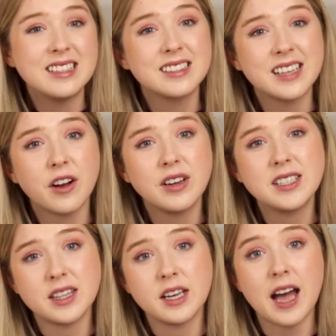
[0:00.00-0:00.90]
It's scary
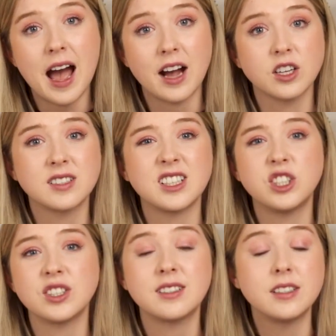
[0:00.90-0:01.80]
to think hackers can
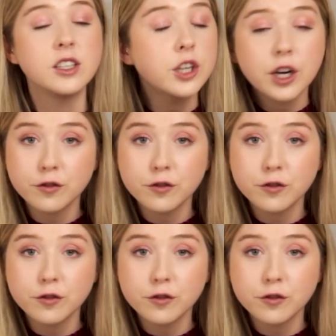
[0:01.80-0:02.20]
just steal your